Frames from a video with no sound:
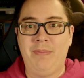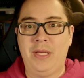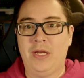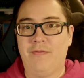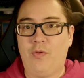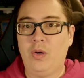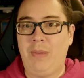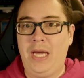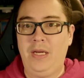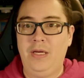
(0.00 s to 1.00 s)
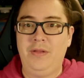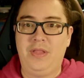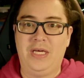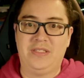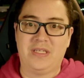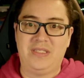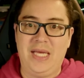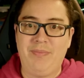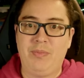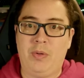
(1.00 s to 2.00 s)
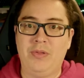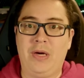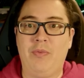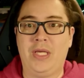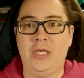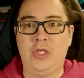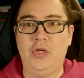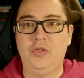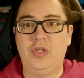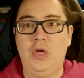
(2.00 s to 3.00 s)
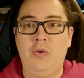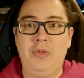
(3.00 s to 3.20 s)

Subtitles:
be in a format that's acceptable that we can use